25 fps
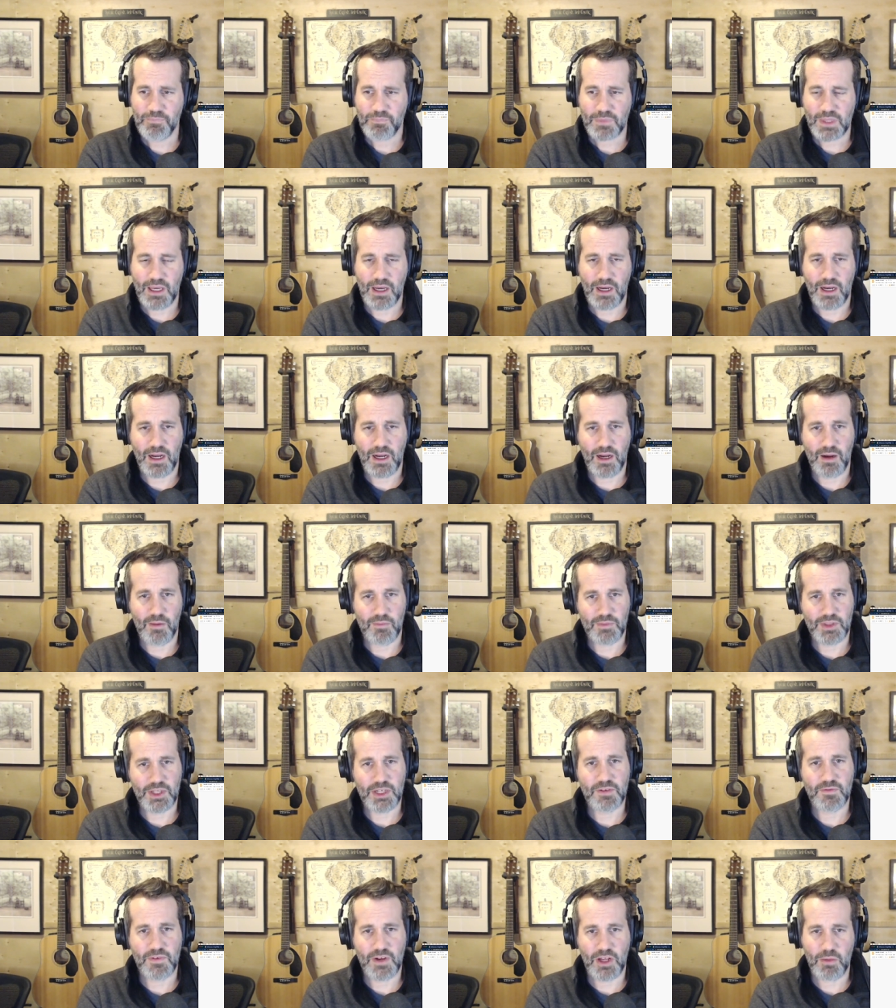um,
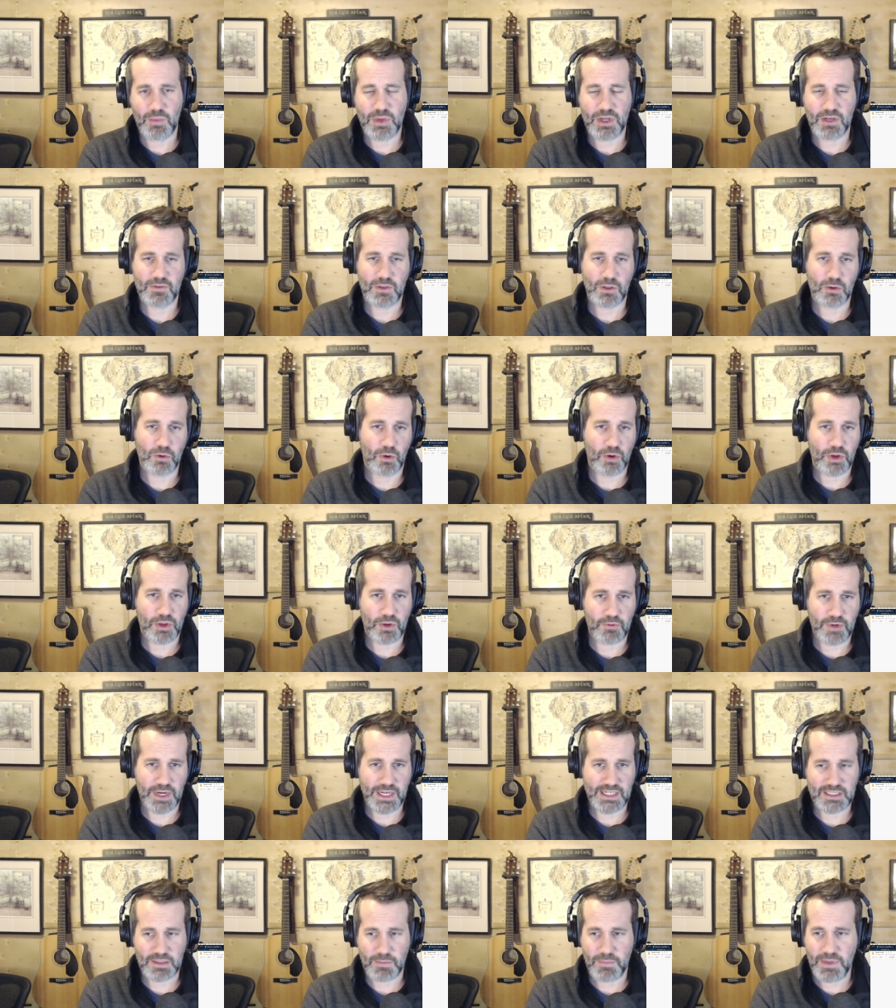the development of the Lord of the
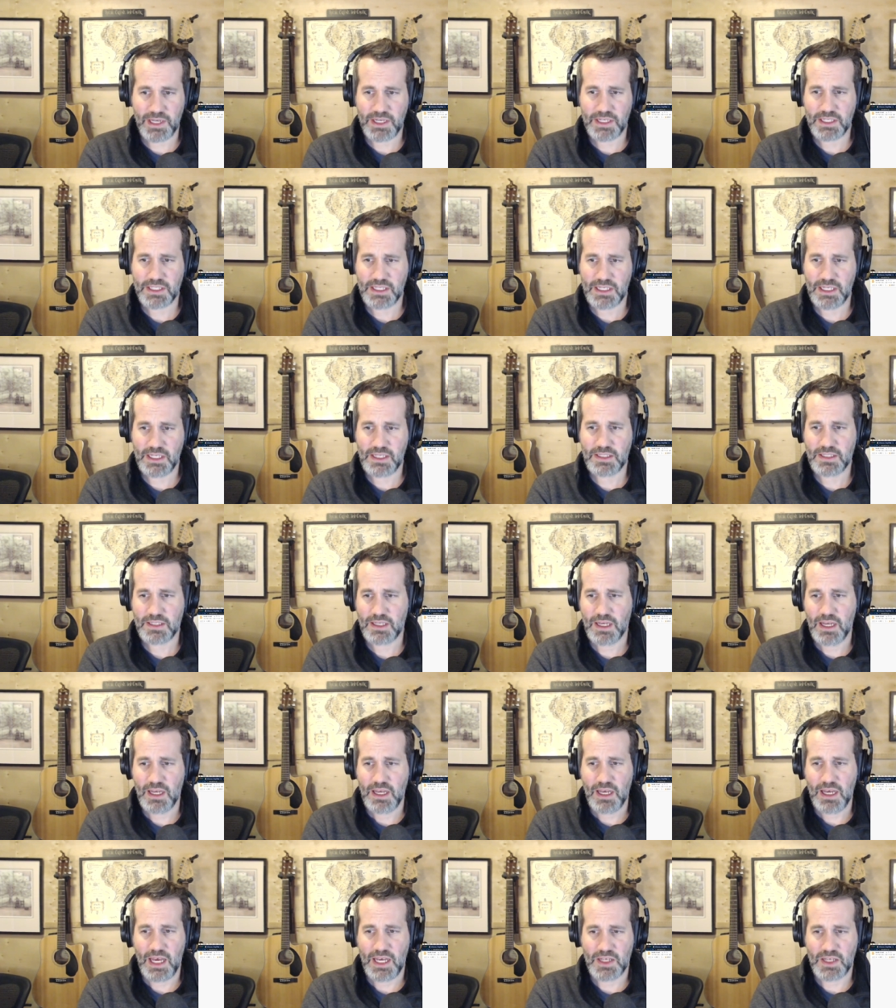Rings appendices,
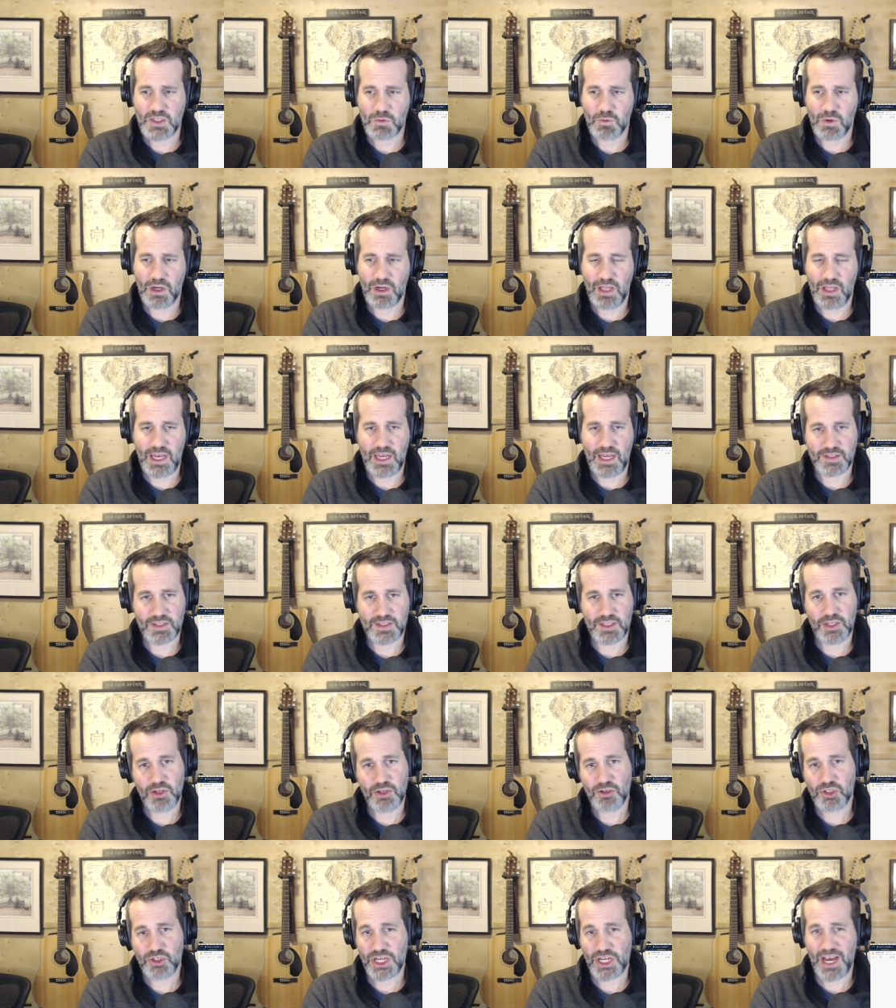as well as the
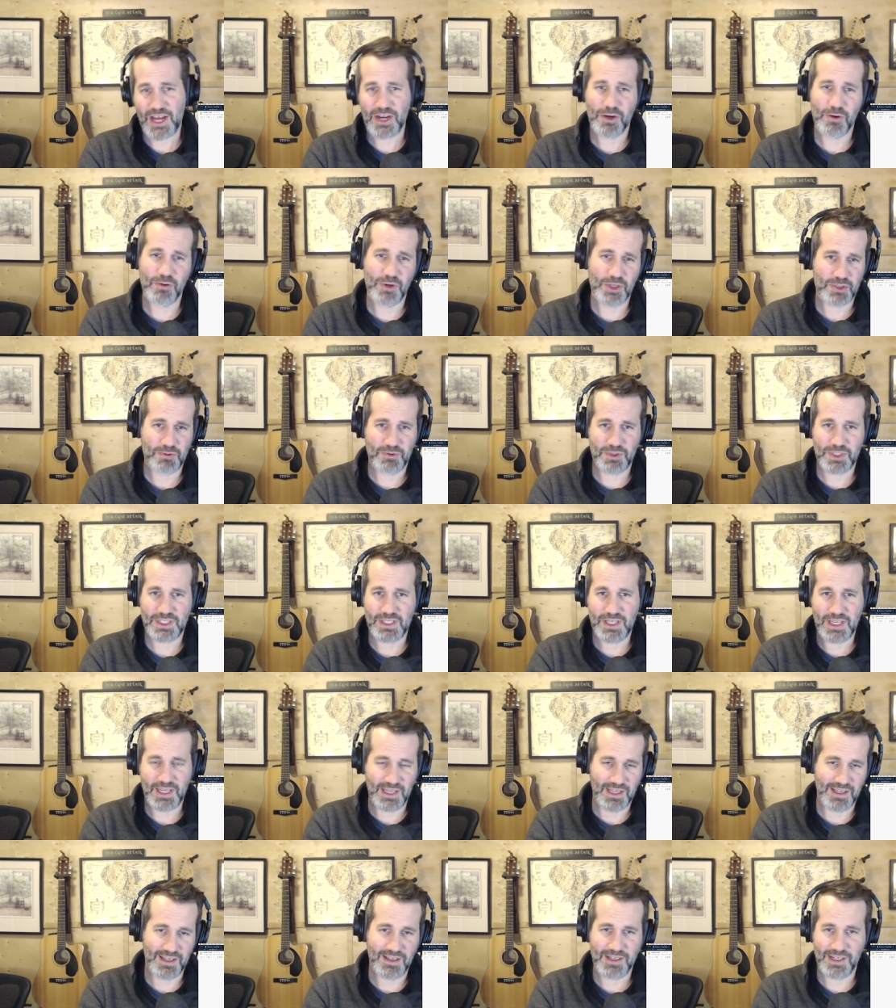New Shadow, which was
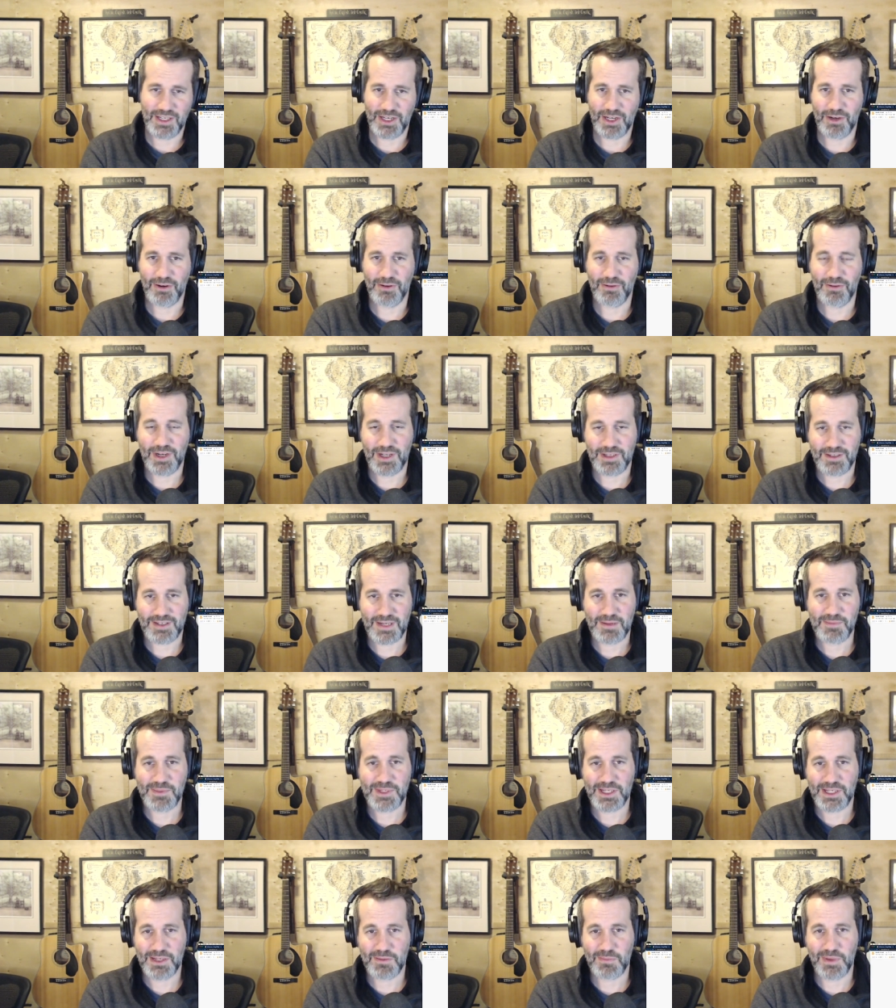the you know
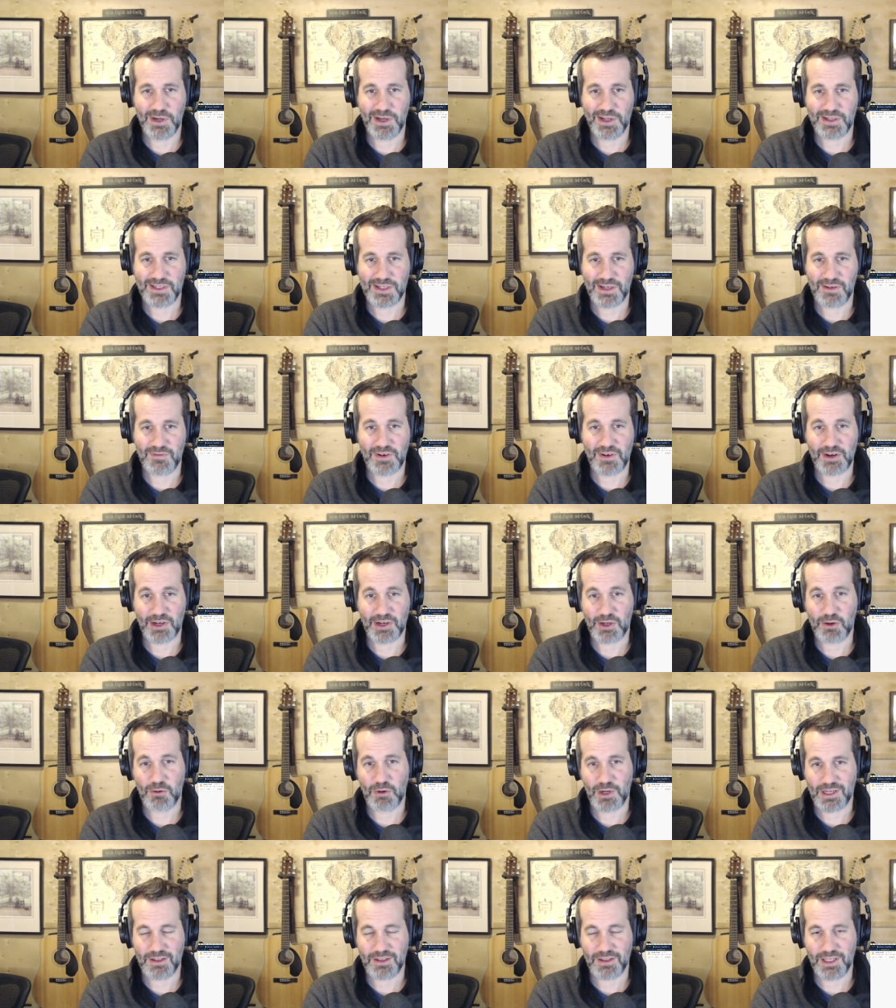attempted but uh, very
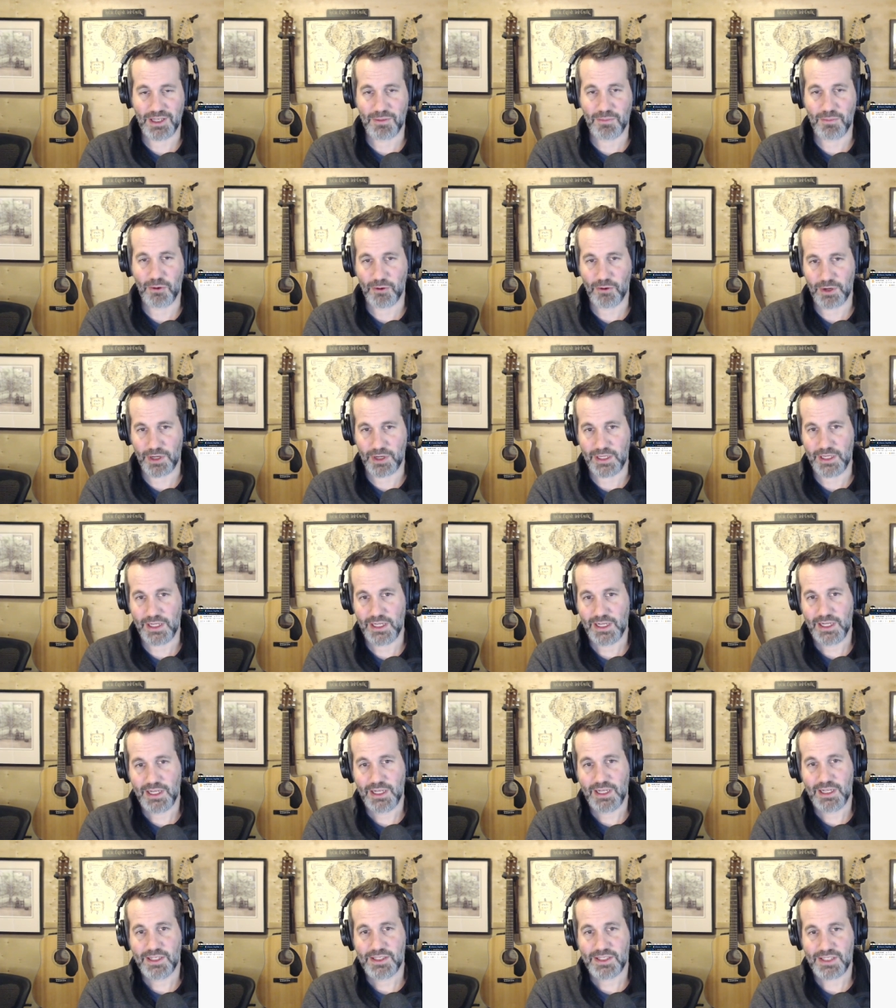quickly aborted
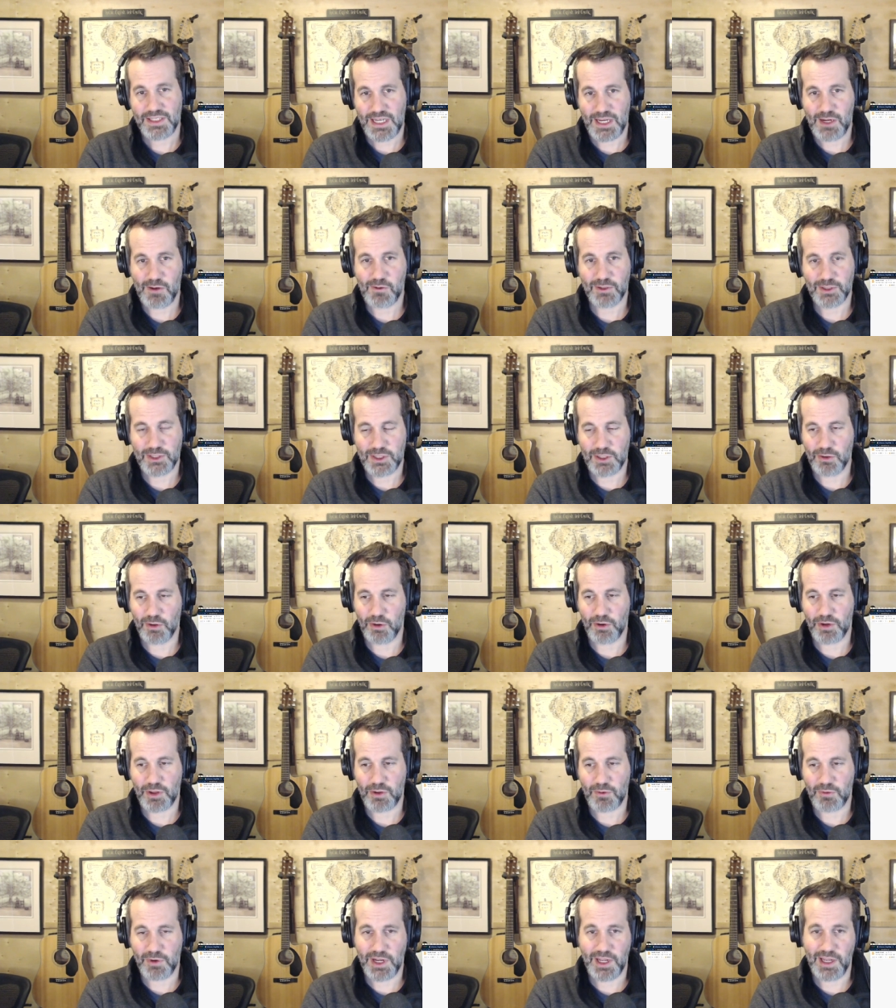sequel to Lord of
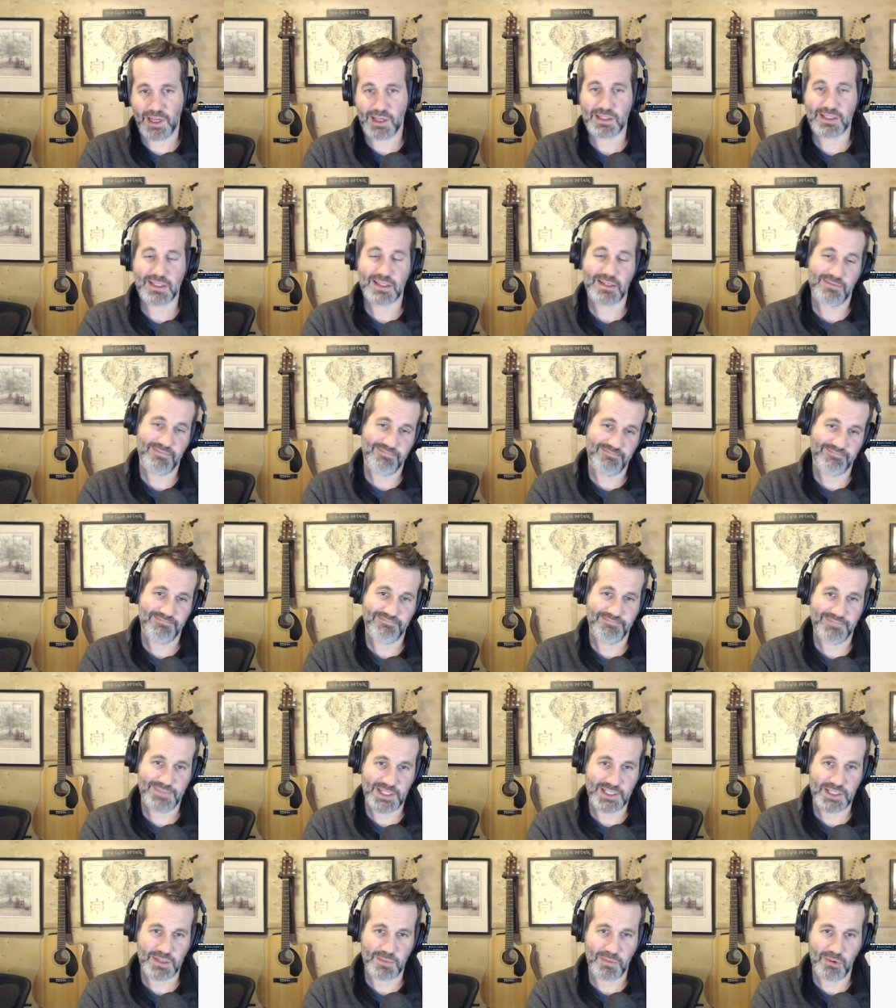the Rings.
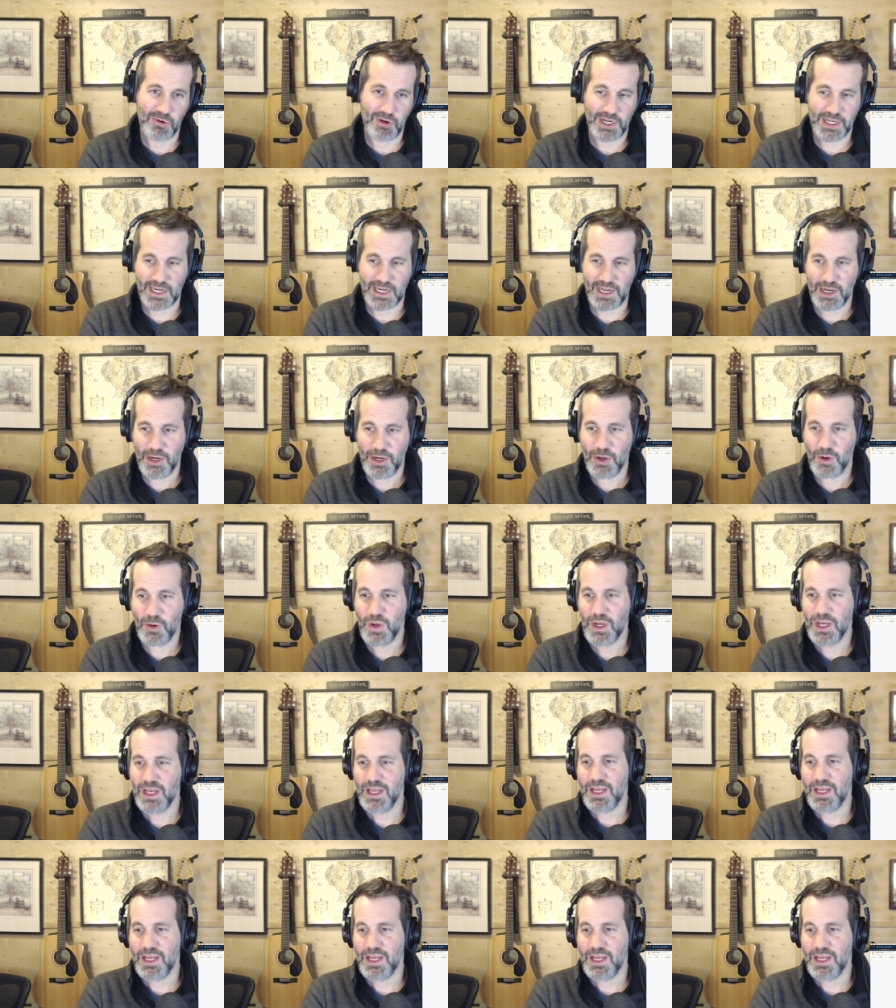Disappointing, I know